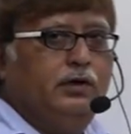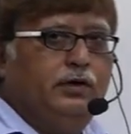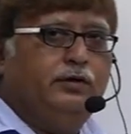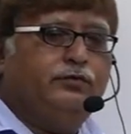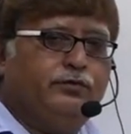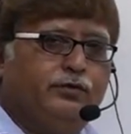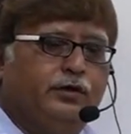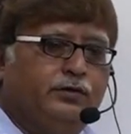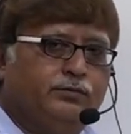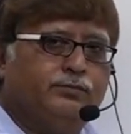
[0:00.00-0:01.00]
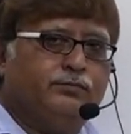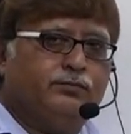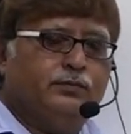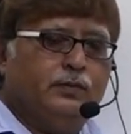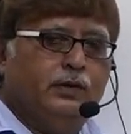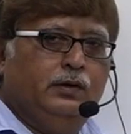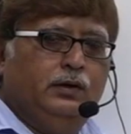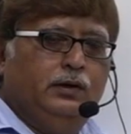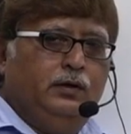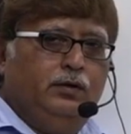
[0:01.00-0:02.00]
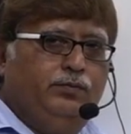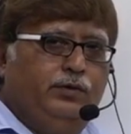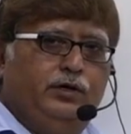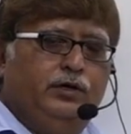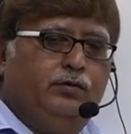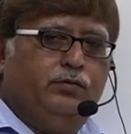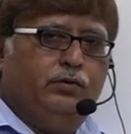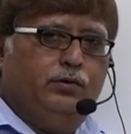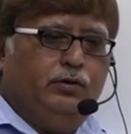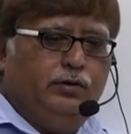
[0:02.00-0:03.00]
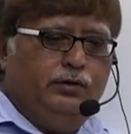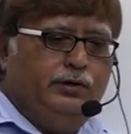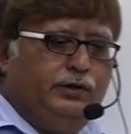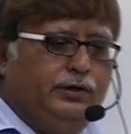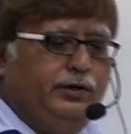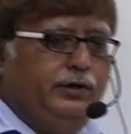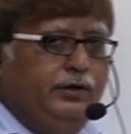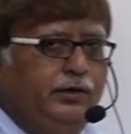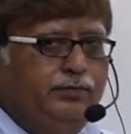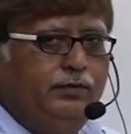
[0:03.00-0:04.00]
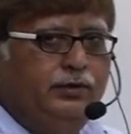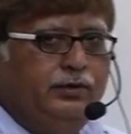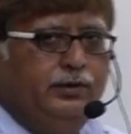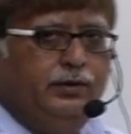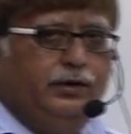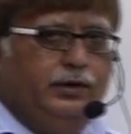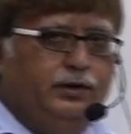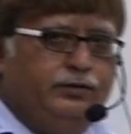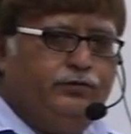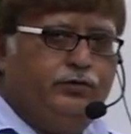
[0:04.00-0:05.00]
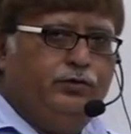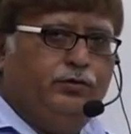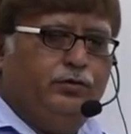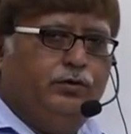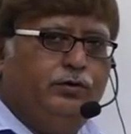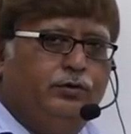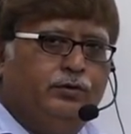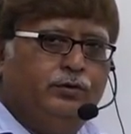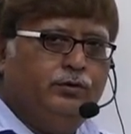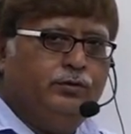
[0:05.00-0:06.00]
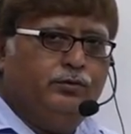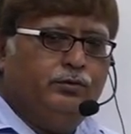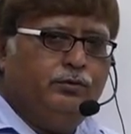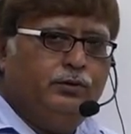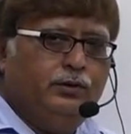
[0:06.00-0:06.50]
Understand, we have already given, as you all know,